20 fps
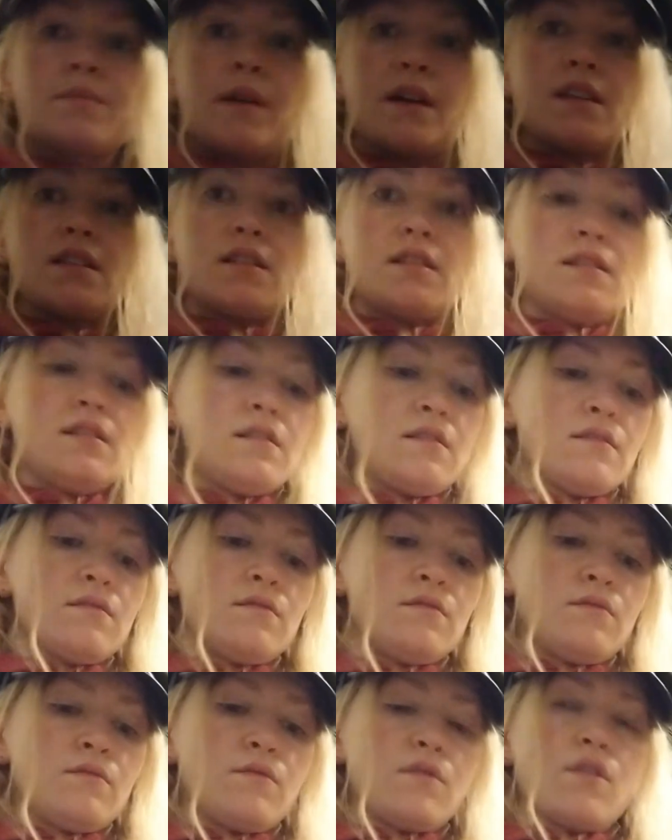spices.
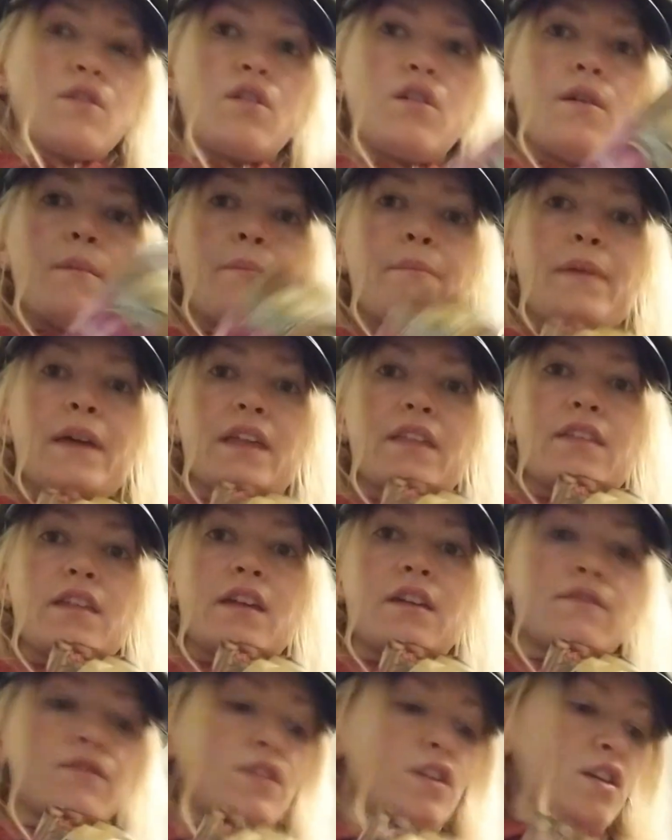Got a big
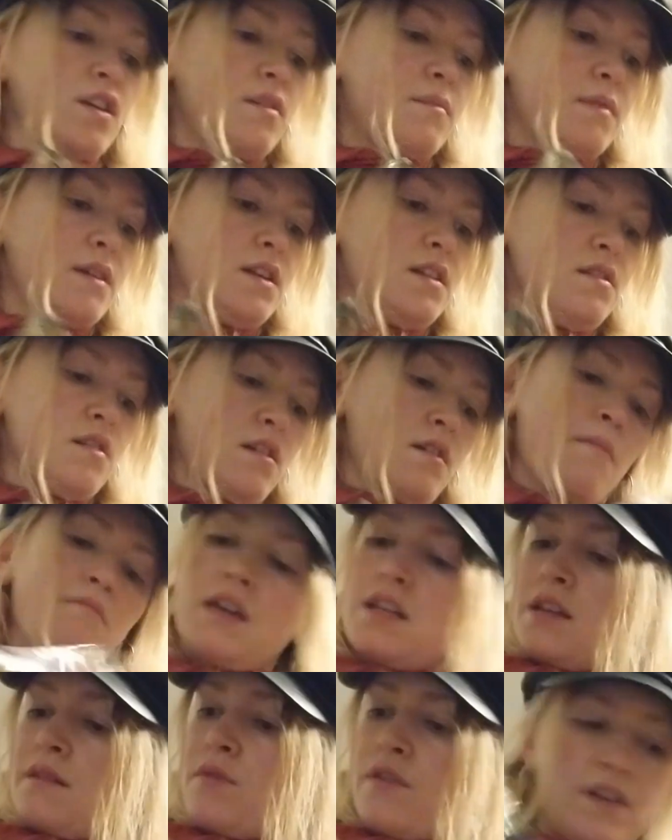thing of cumin,
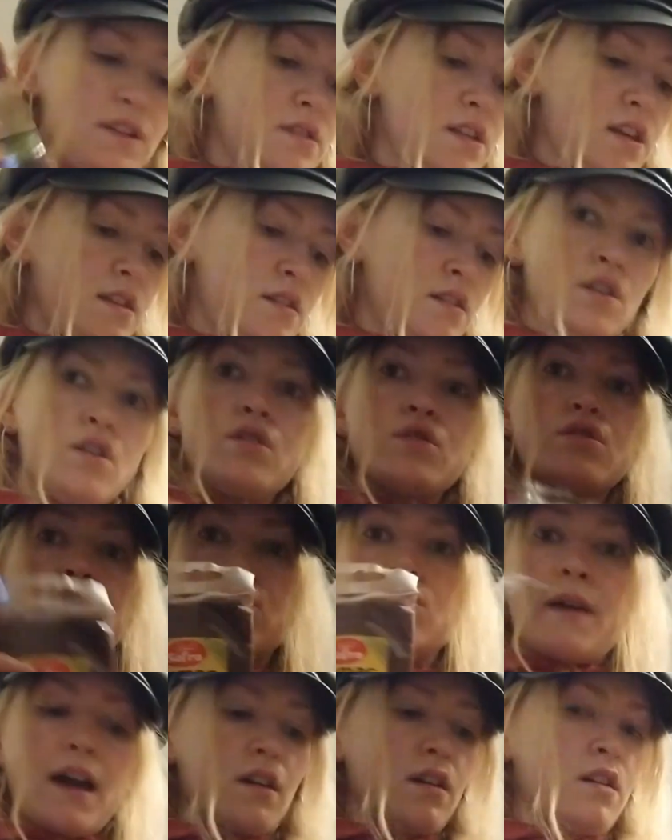medium of seeds,
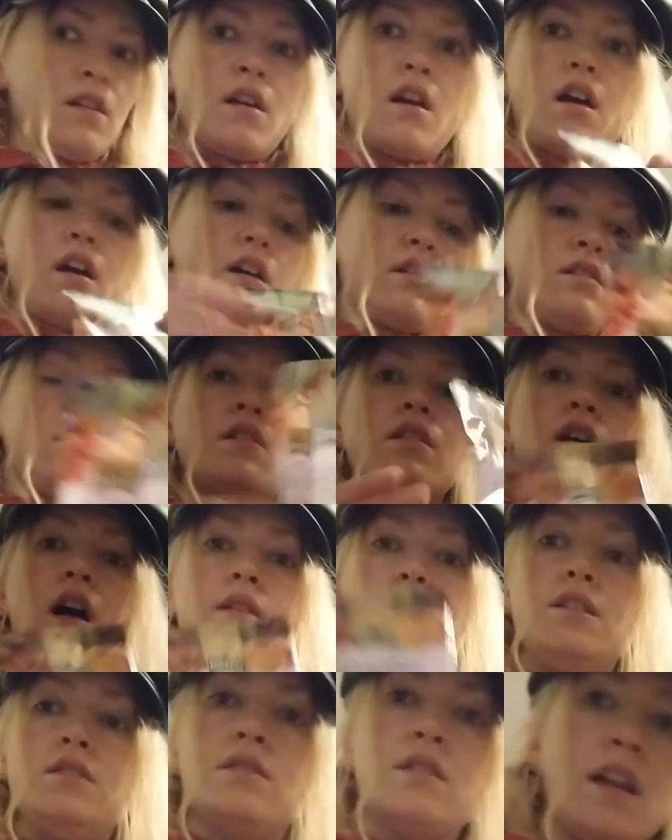sumac, cardamom,